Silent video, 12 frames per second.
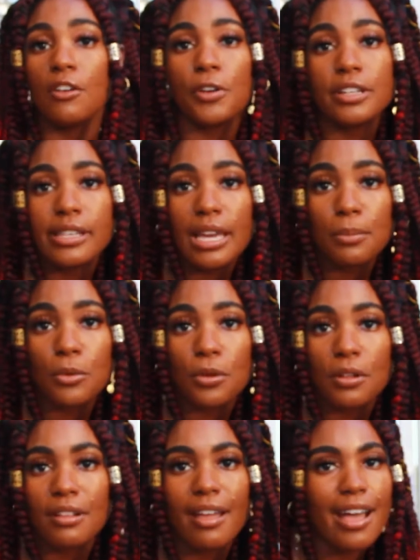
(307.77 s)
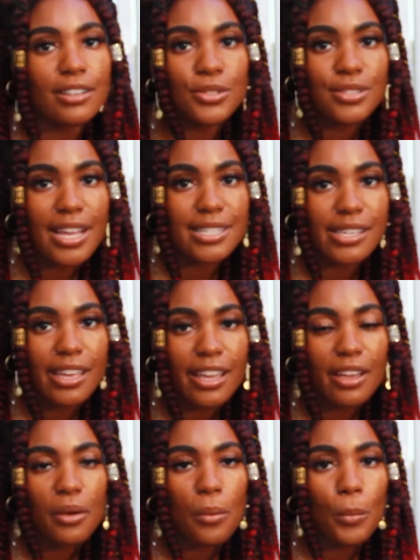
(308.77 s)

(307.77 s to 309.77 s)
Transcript: For example, exercising.